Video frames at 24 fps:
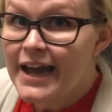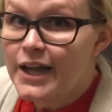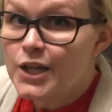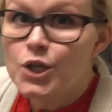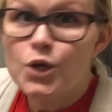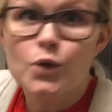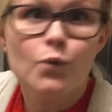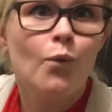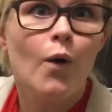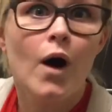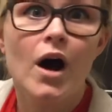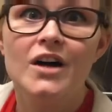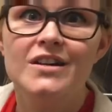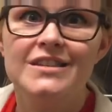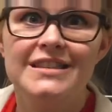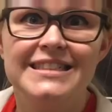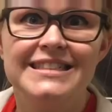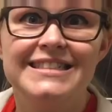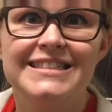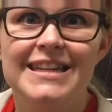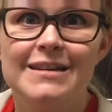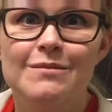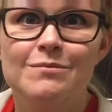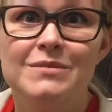and you walk the
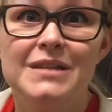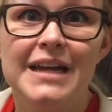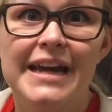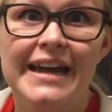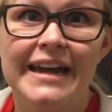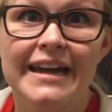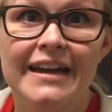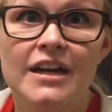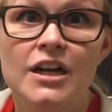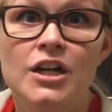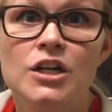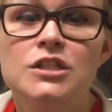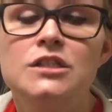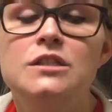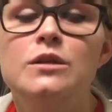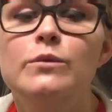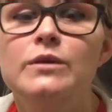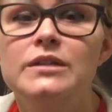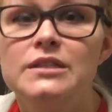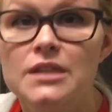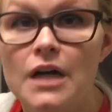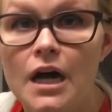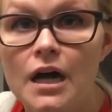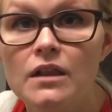same day. So
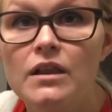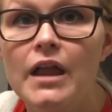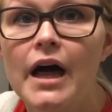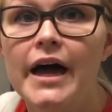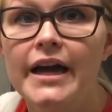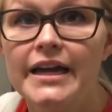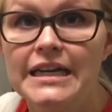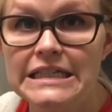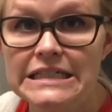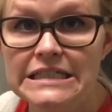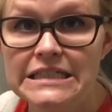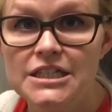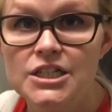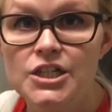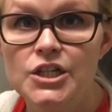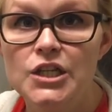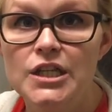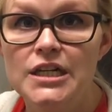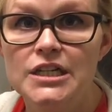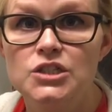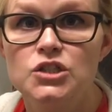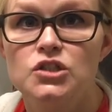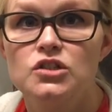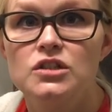it's a lot easier
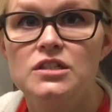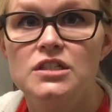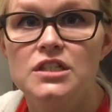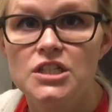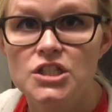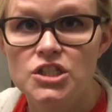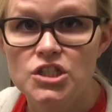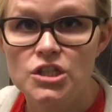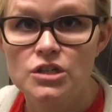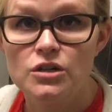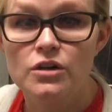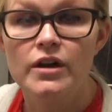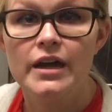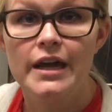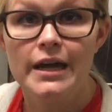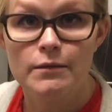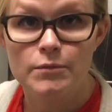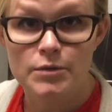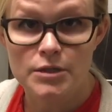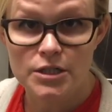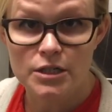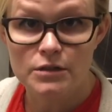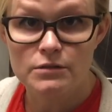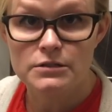than traditional
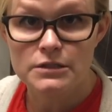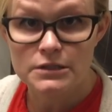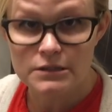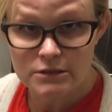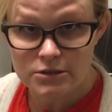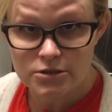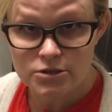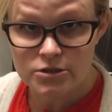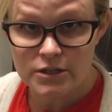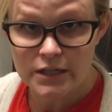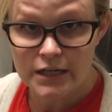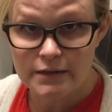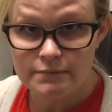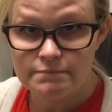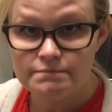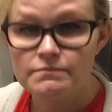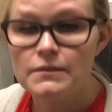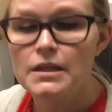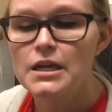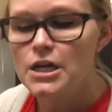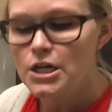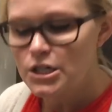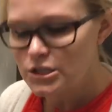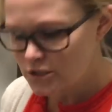hammer toe surgery.
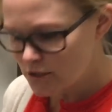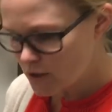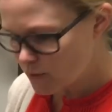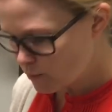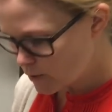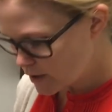So